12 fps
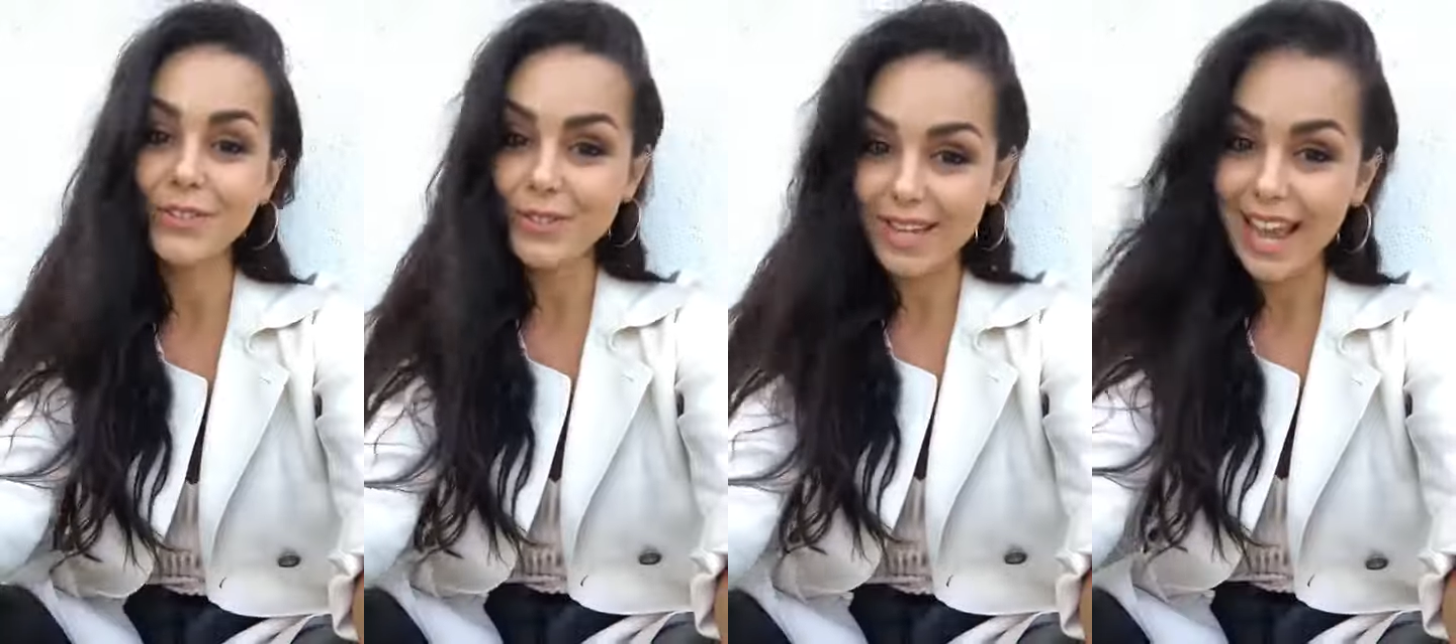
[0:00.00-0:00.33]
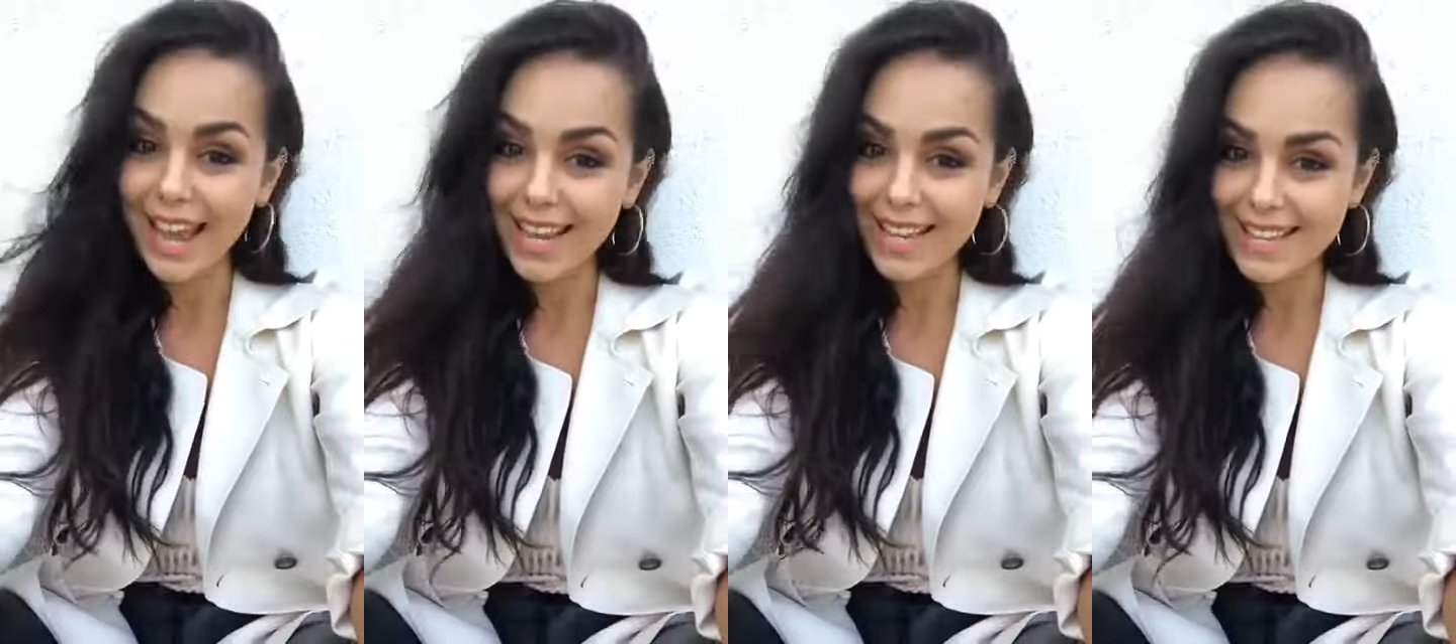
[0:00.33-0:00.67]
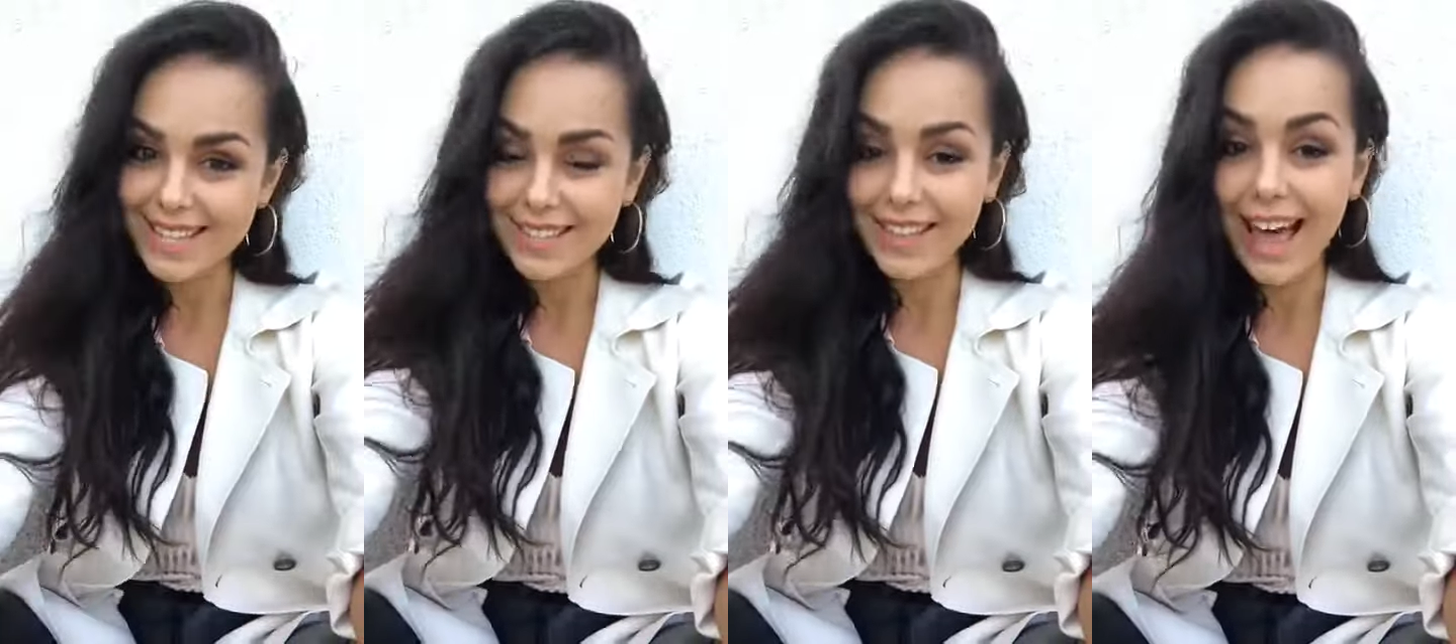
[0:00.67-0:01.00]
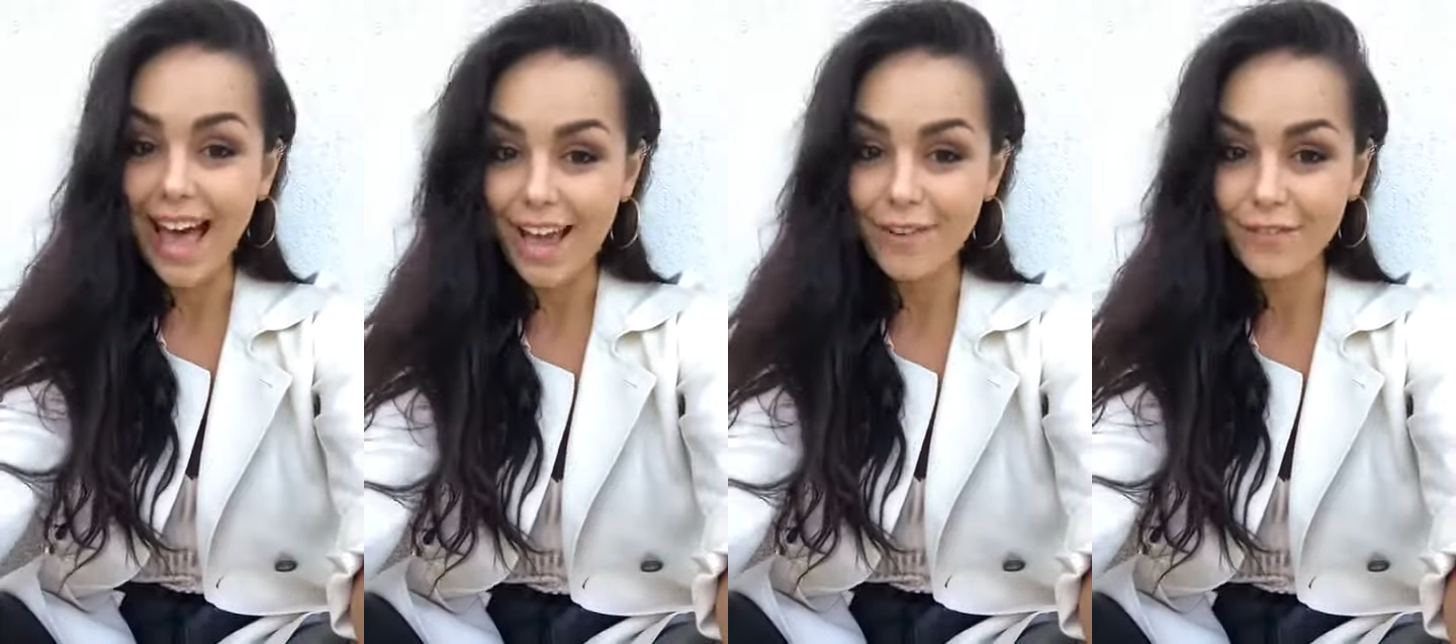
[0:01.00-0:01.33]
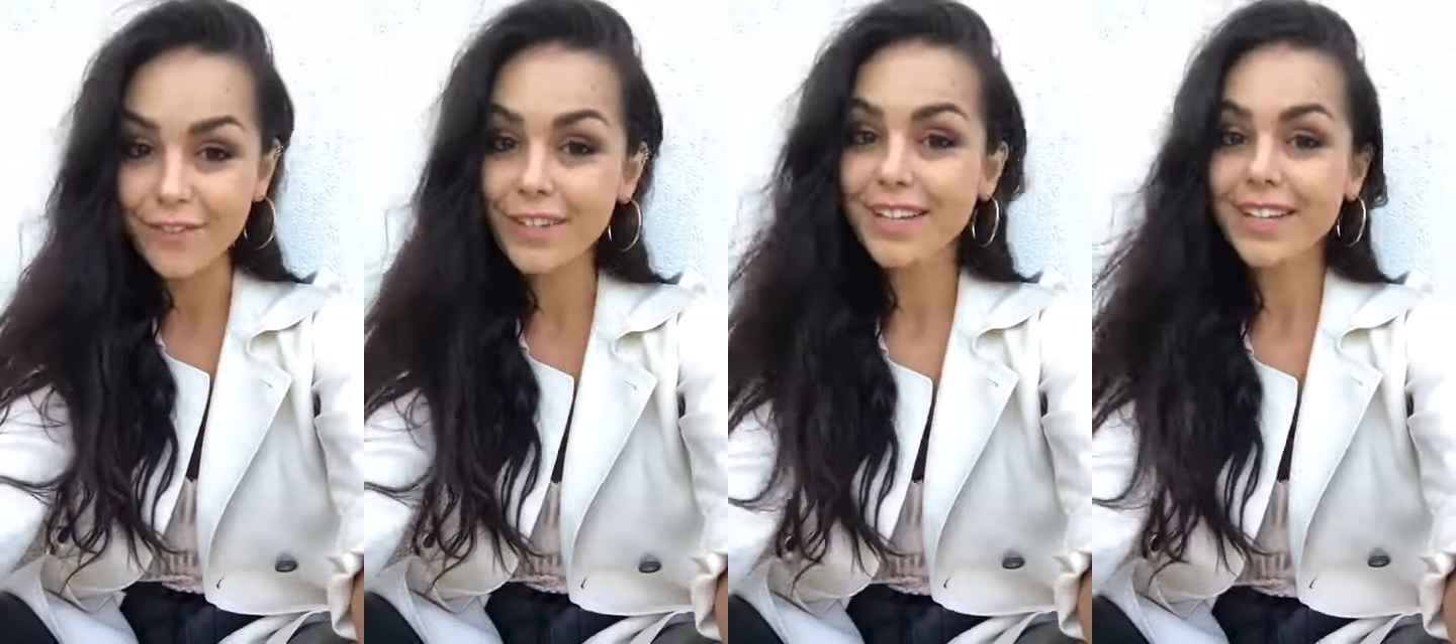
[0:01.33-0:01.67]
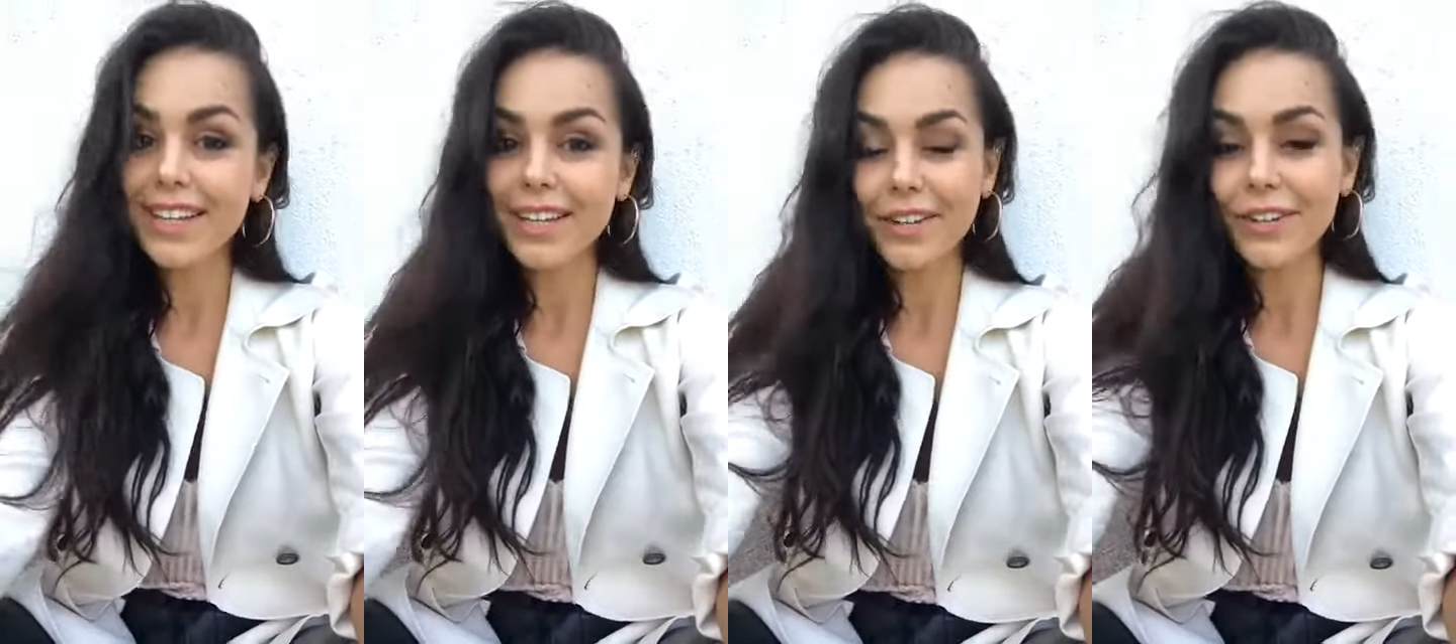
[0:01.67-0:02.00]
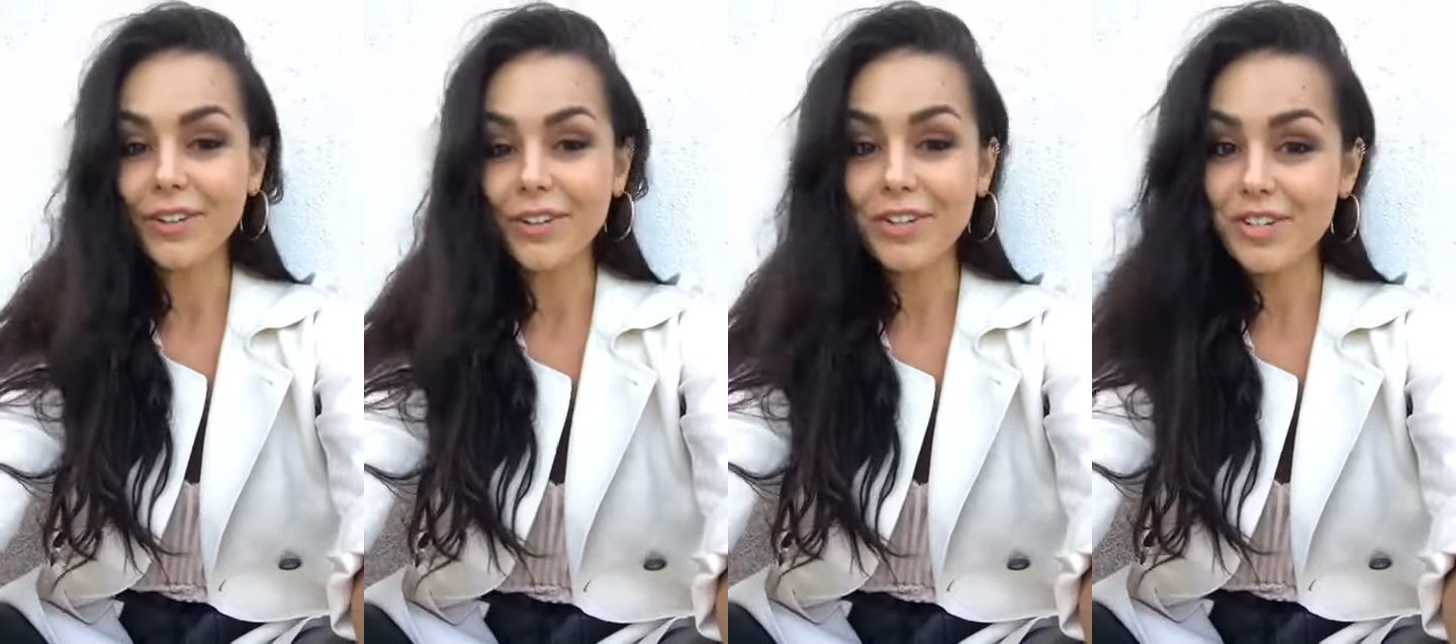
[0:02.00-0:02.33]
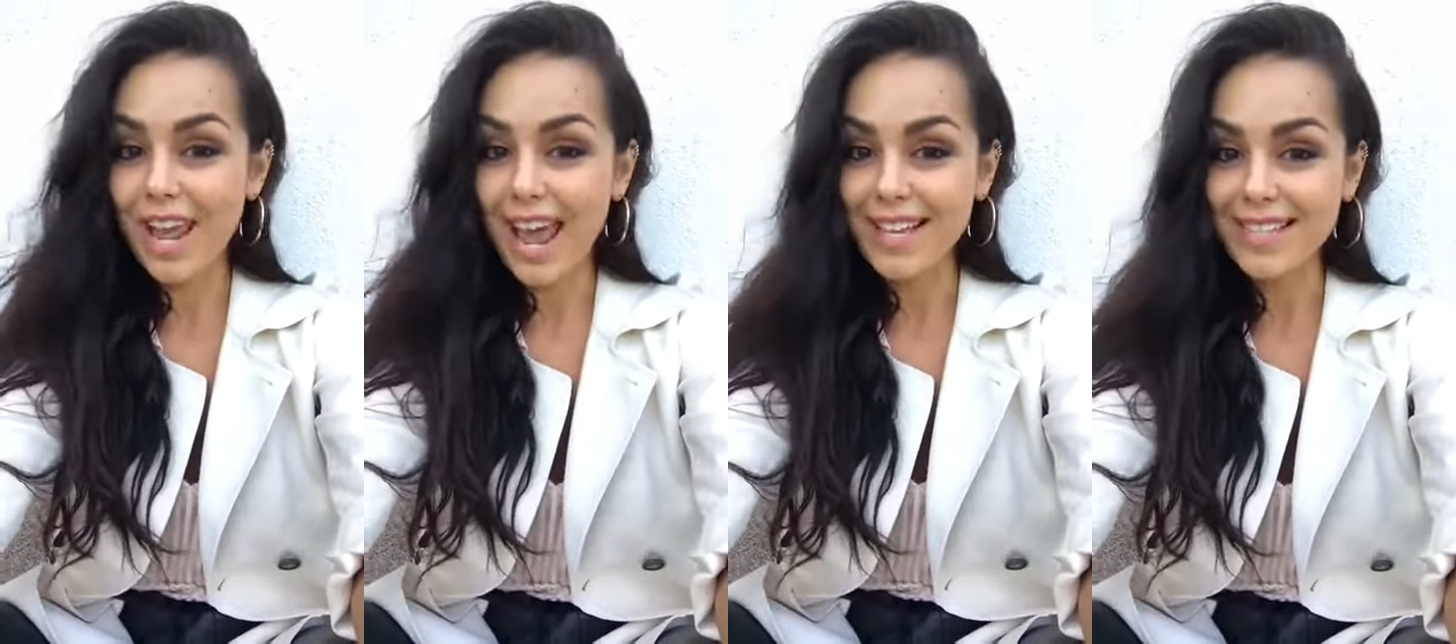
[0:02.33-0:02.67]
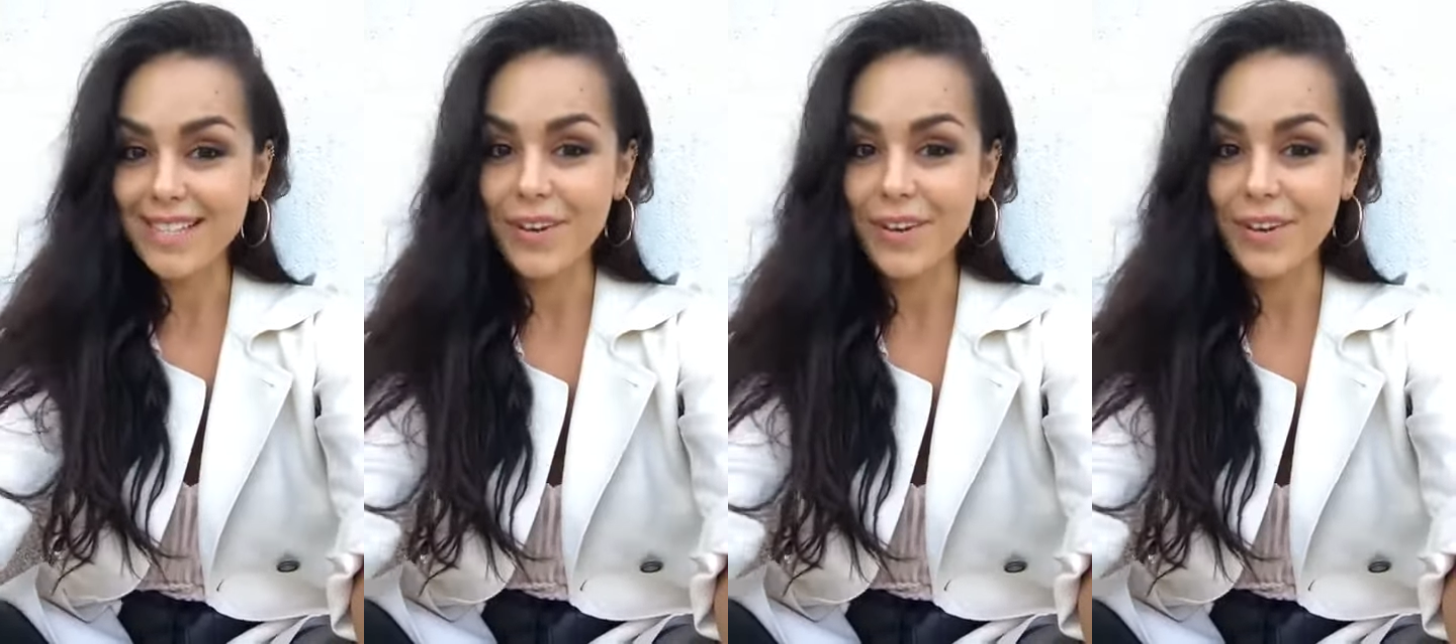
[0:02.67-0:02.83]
today, it's a live chat,